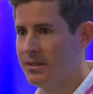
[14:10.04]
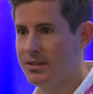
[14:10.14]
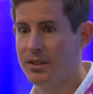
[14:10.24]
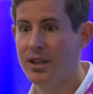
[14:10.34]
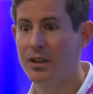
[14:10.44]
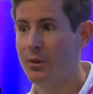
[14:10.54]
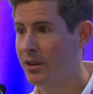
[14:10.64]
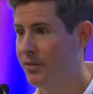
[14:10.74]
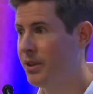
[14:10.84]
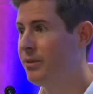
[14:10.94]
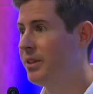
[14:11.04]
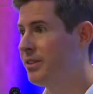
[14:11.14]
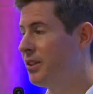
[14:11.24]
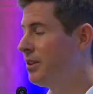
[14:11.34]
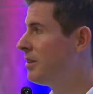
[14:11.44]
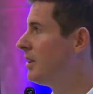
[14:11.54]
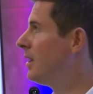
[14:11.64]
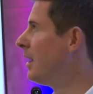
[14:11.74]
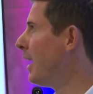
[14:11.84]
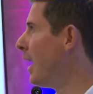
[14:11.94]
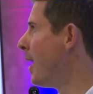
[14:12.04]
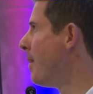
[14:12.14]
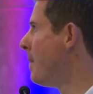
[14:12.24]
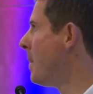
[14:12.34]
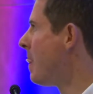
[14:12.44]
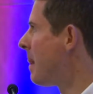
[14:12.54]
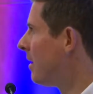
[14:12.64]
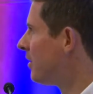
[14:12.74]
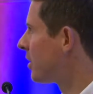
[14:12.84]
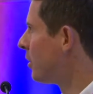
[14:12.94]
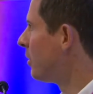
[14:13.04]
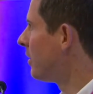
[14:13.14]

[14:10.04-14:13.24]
So yeah, quite a few. That's good. So